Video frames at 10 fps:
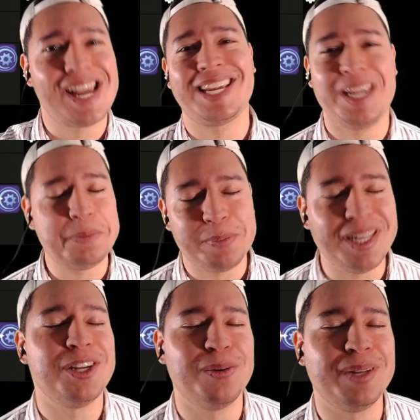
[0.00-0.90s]
keeps me
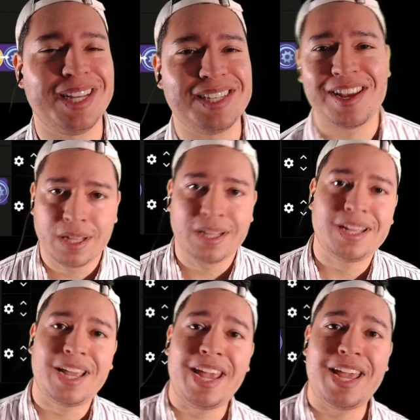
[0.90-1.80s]
doing this.
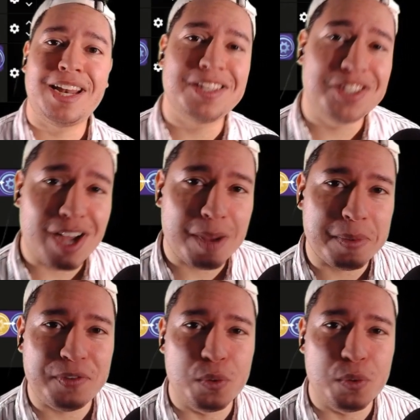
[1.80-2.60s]
And sub if you